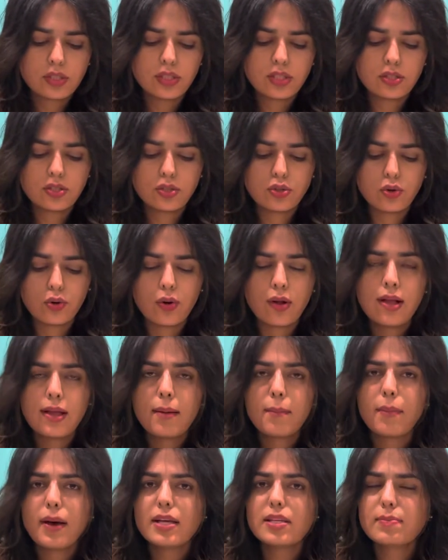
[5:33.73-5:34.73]
So
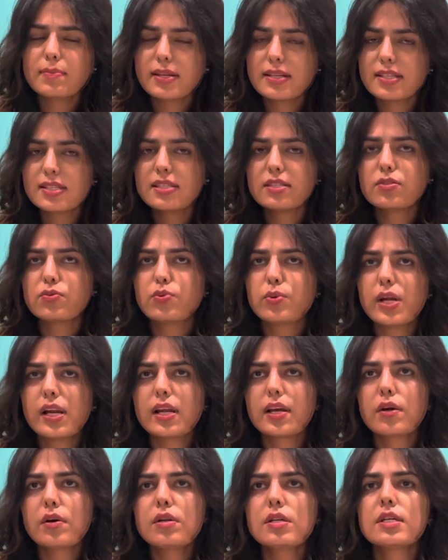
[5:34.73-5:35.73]
Past Medicine is really
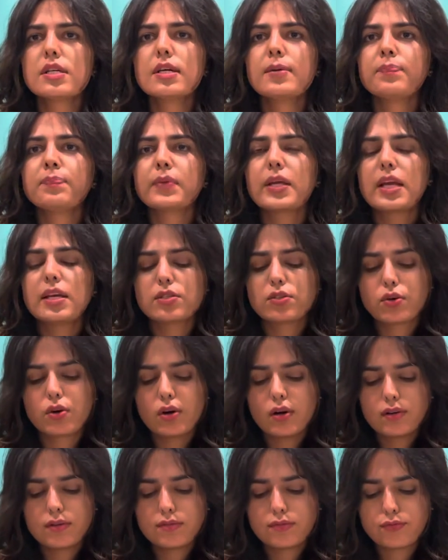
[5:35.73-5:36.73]
good. It's
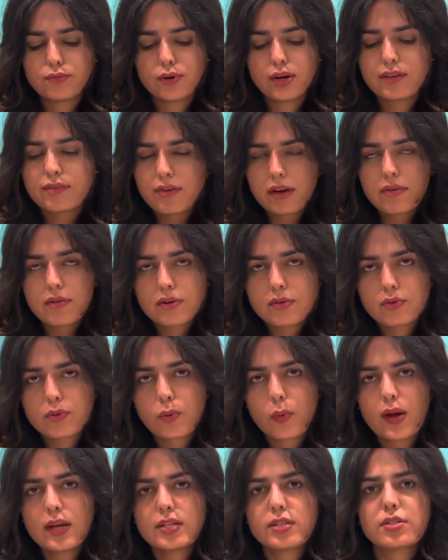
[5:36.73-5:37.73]
got 4,500
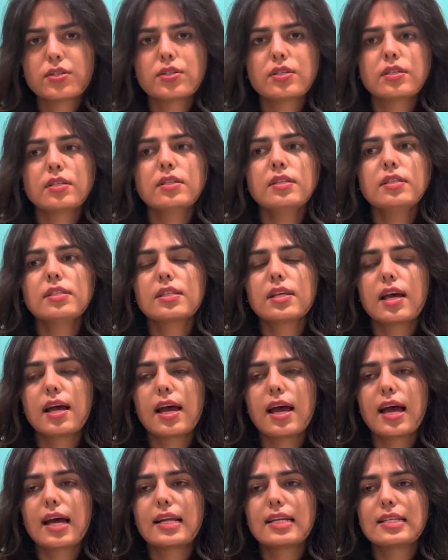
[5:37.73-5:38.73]
questions,
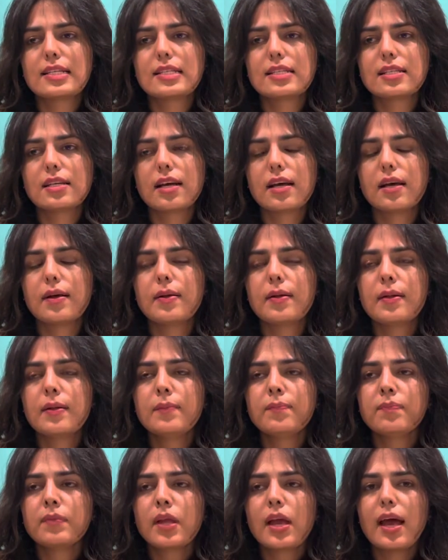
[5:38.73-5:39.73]
and
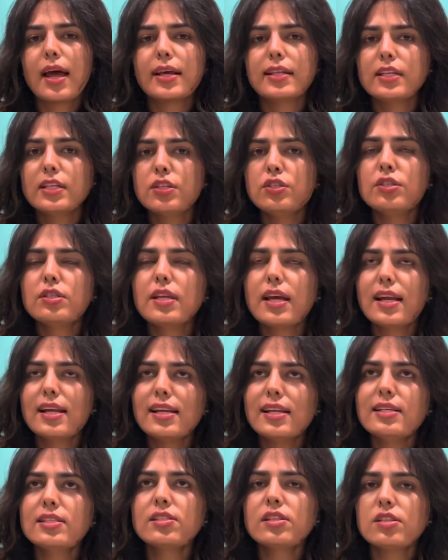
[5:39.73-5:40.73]
I think you at least
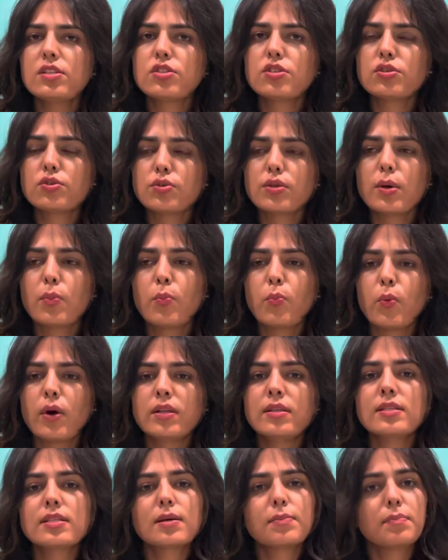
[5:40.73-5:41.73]
need to do them once.
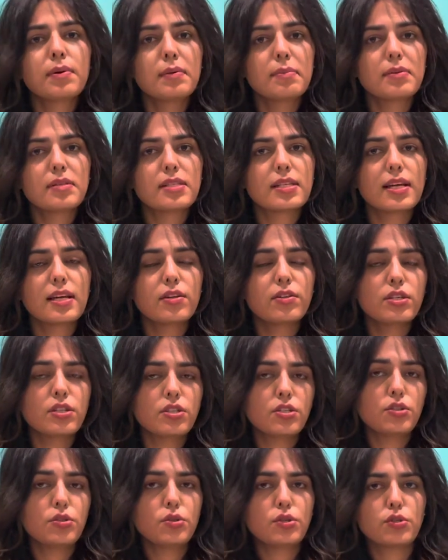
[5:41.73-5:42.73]
Some people say you need to do
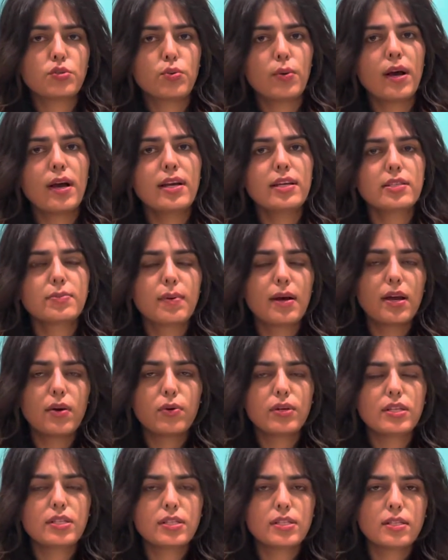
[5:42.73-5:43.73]
it twice, but I only
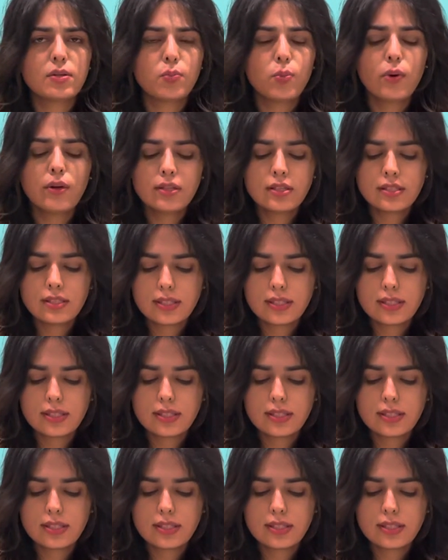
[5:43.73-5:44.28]
did it once.